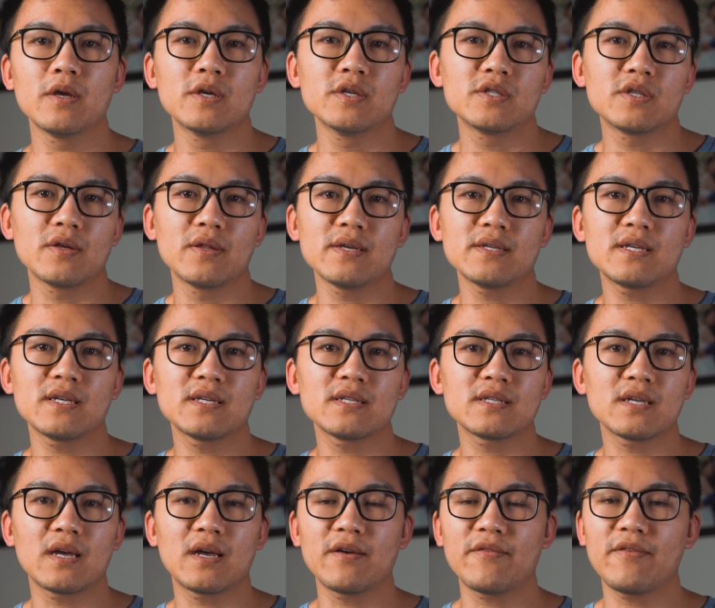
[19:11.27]
So this
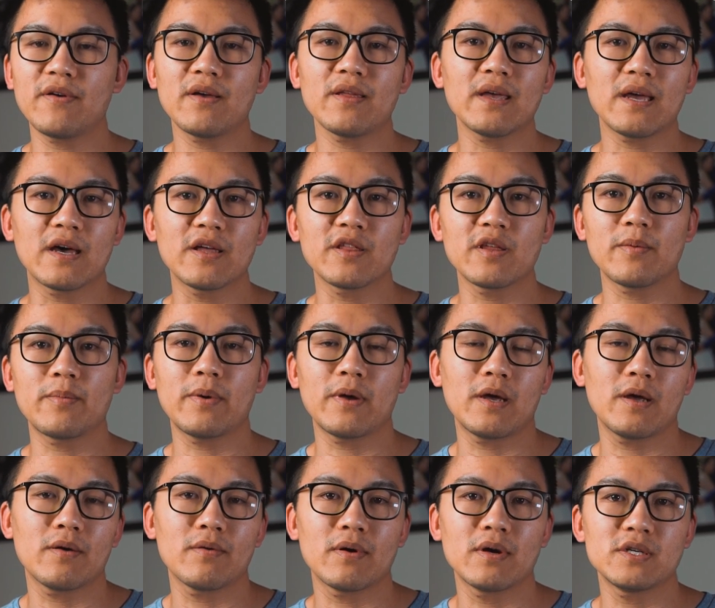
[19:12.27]
is a fairly healthy
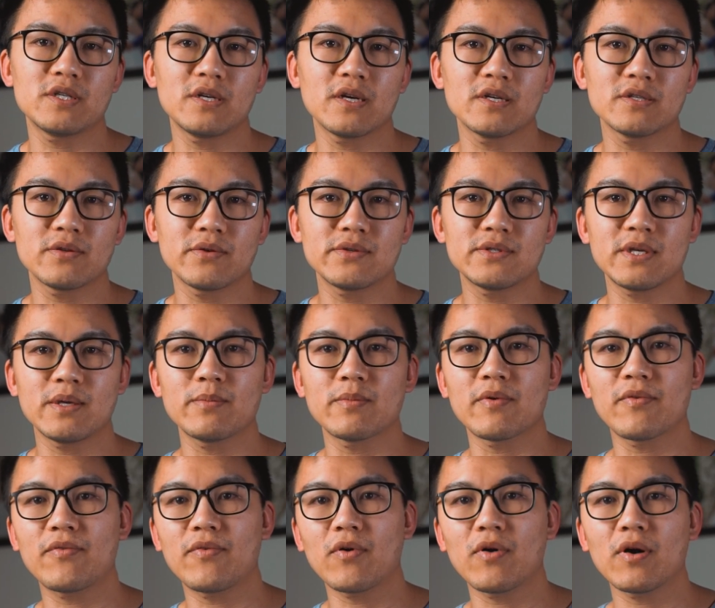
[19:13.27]
payout ratio as we've seen
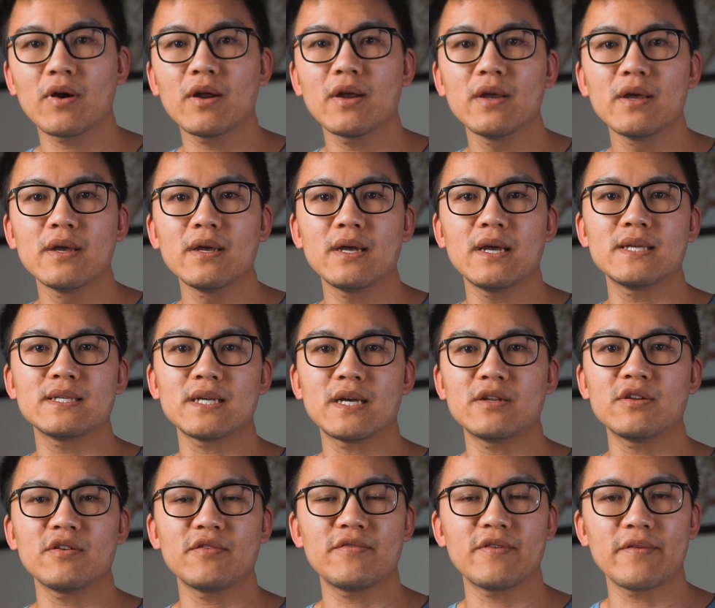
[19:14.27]
before. It's
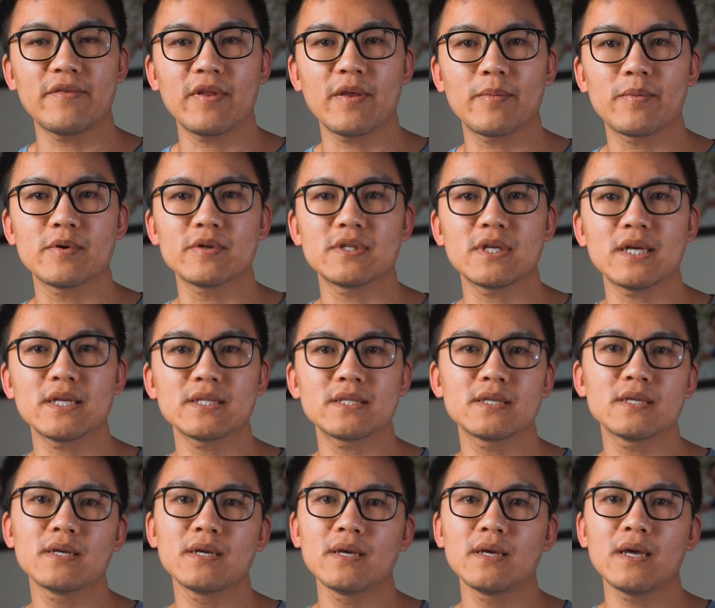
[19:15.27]
under
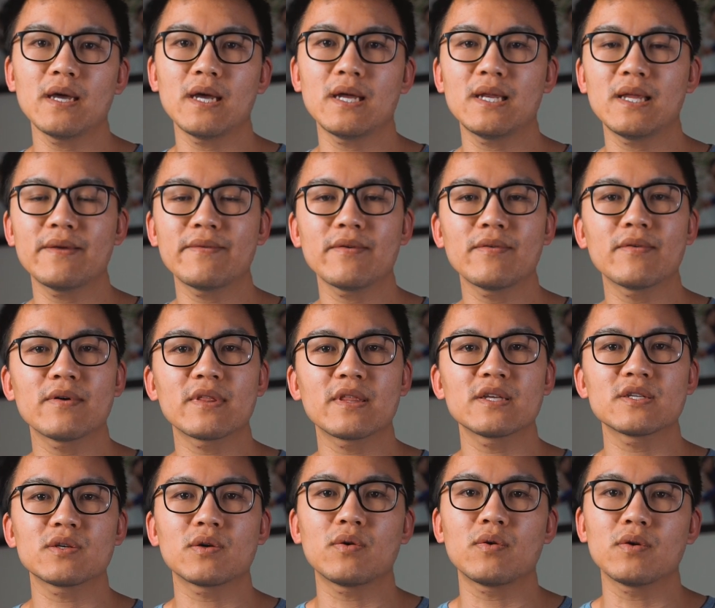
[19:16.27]
50%, and even with
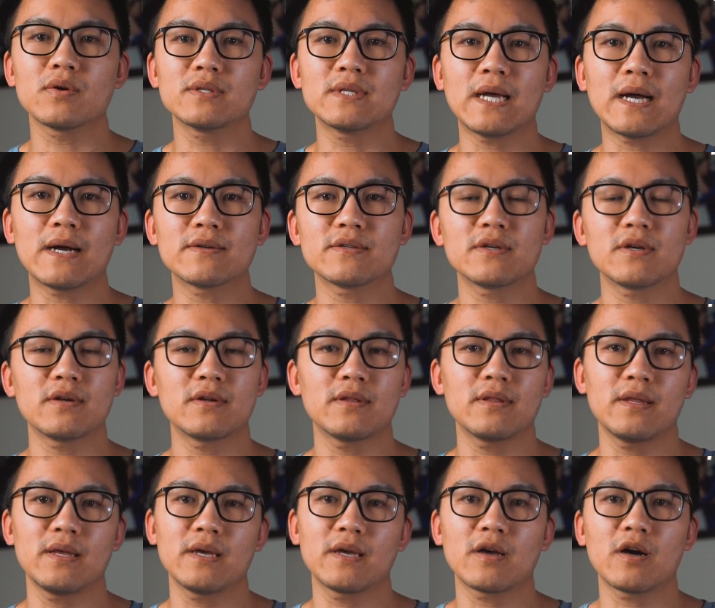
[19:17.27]
this whole downturn
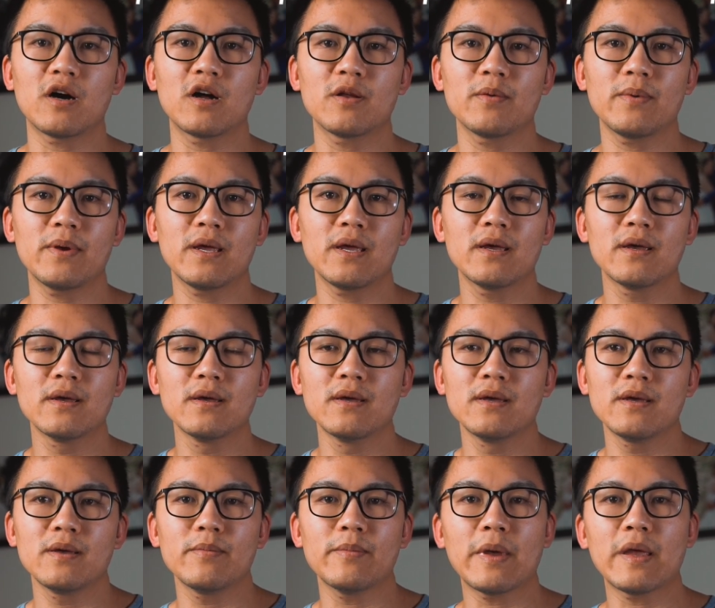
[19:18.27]
in the economy,
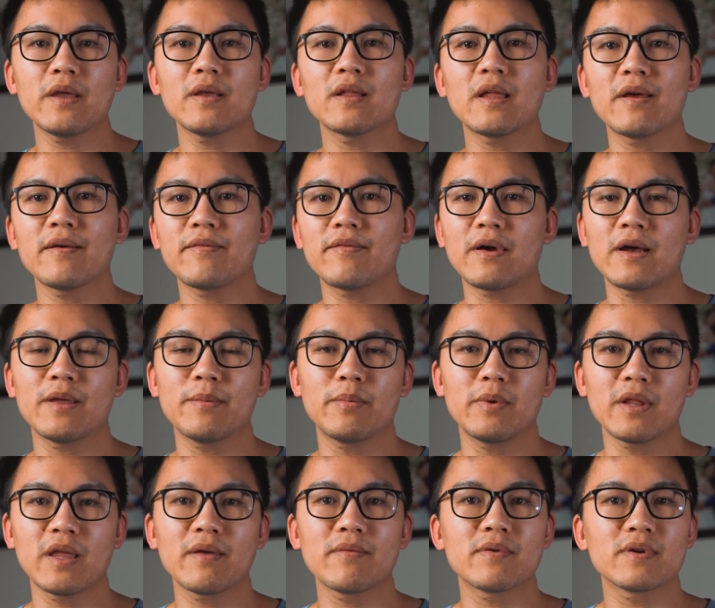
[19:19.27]
Manulife, I
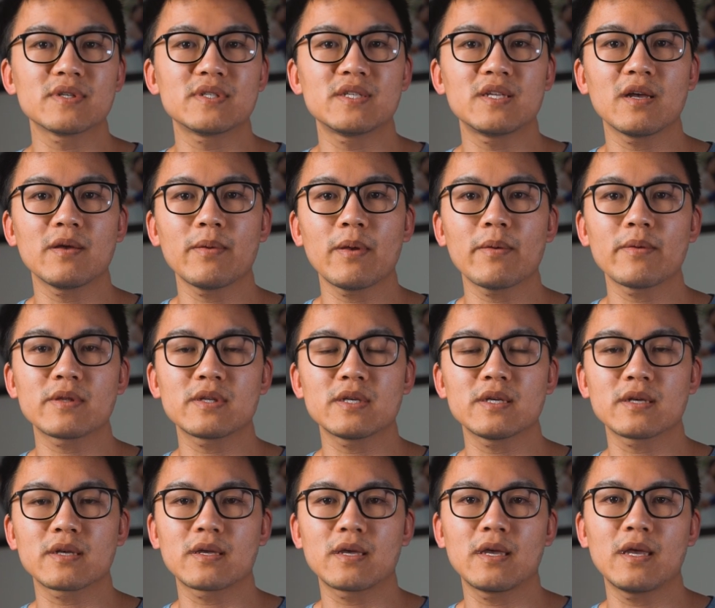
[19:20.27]
believe, will still be able
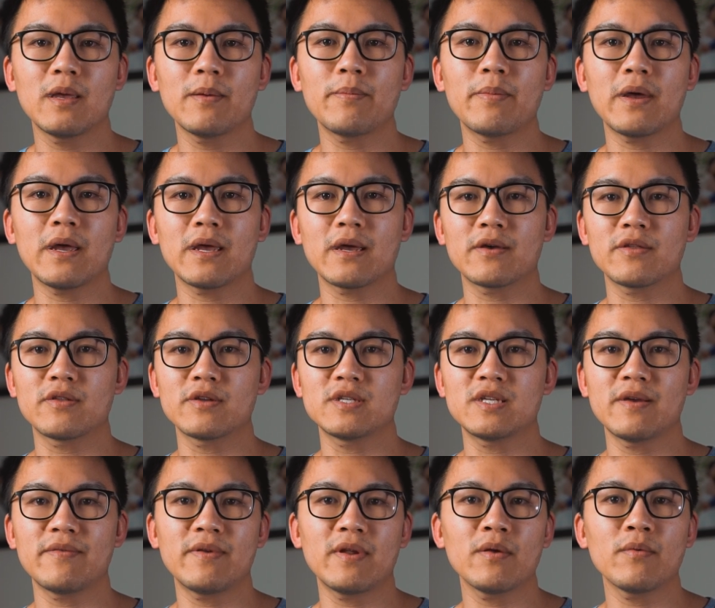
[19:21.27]
to keep paying out the
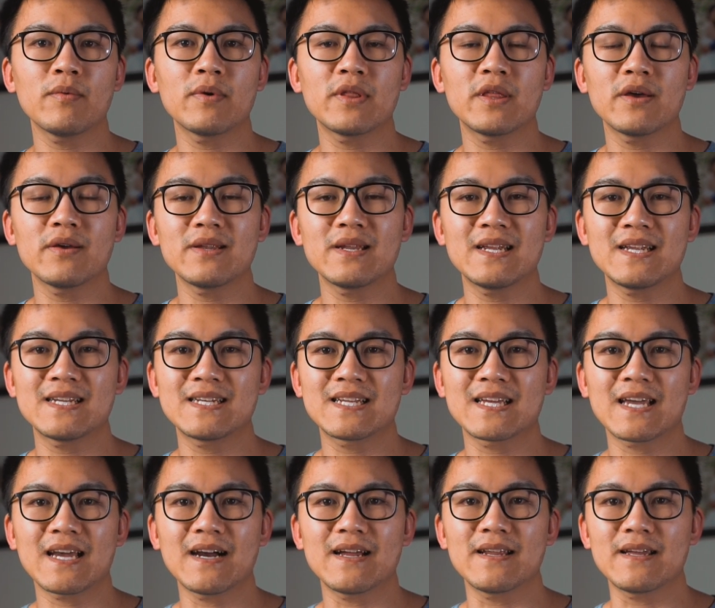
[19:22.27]
dividend without needing to
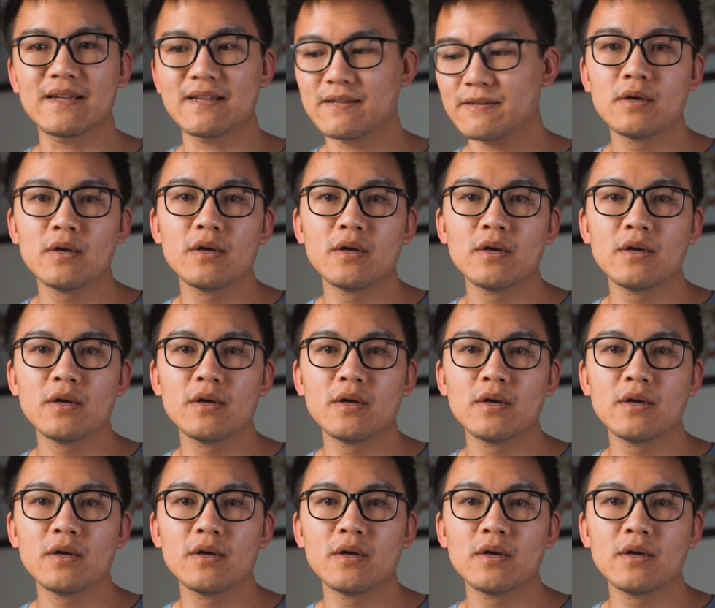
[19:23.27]
cut it.